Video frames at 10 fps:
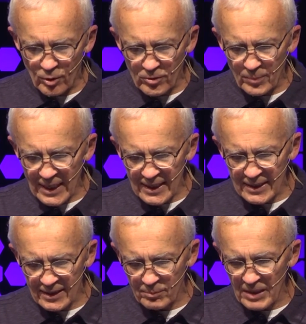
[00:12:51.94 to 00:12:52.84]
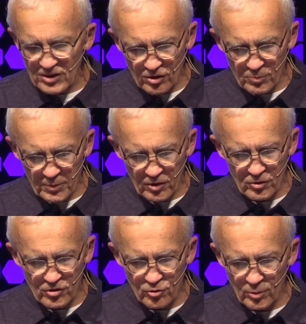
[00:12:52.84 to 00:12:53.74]
Brother Mike and Mason's
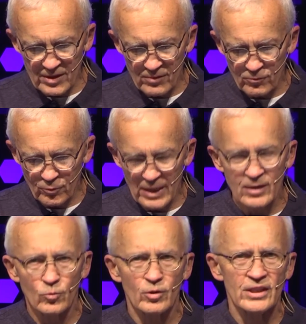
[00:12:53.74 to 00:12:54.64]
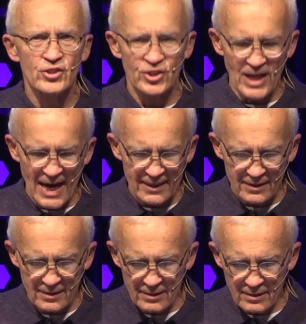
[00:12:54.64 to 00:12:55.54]
parents, Joyce and Freddie, were in
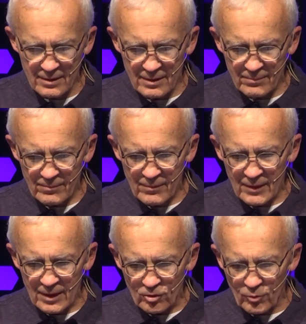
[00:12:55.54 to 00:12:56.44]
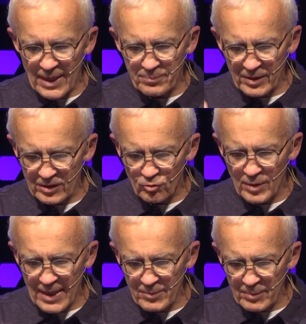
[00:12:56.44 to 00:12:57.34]
shock. Grandpa and
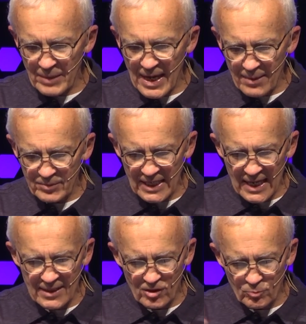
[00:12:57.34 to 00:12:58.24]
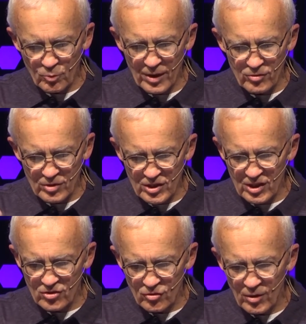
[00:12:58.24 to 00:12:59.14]
grandma, mom, dad, his brother, his
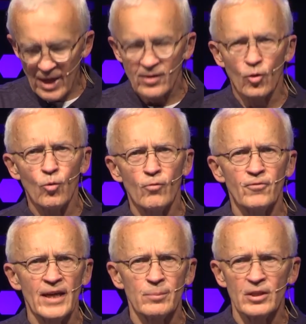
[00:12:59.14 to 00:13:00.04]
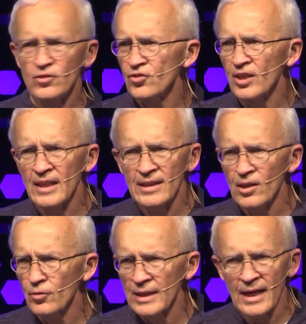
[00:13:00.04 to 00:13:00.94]
sister, the whole family sitting
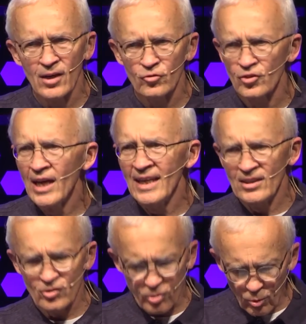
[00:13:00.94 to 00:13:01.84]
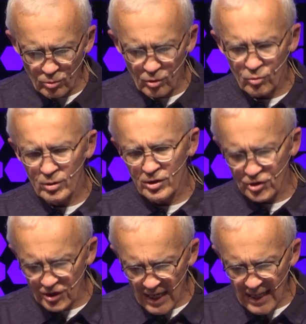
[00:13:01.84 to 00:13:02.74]
there in the house in total
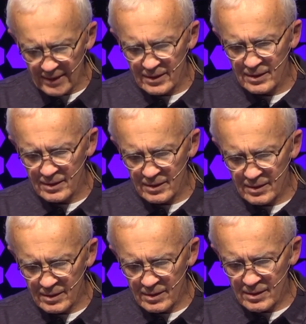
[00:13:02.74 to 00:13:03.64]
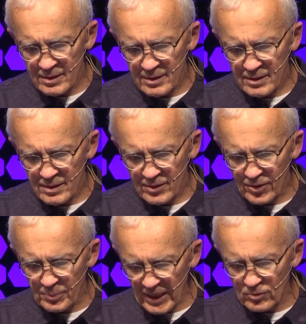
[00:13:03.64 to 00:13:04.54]
shock. The